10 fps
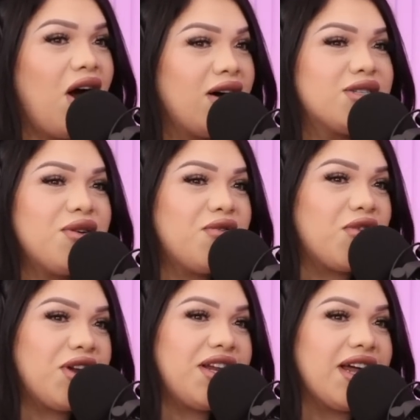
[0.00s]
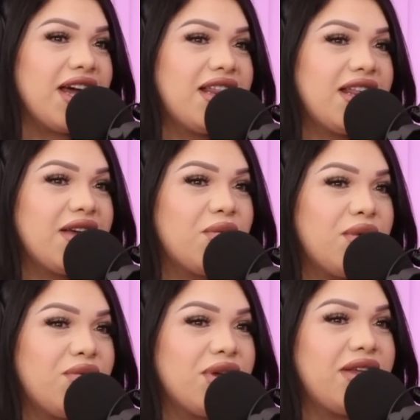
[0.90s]
Also 49.
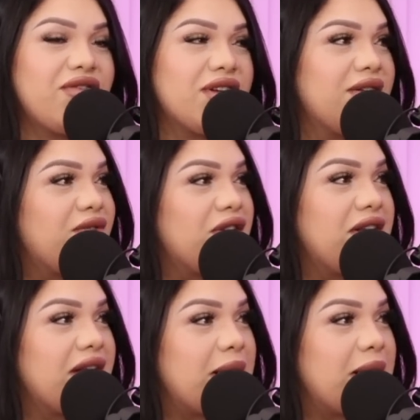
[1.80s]
We really have done 49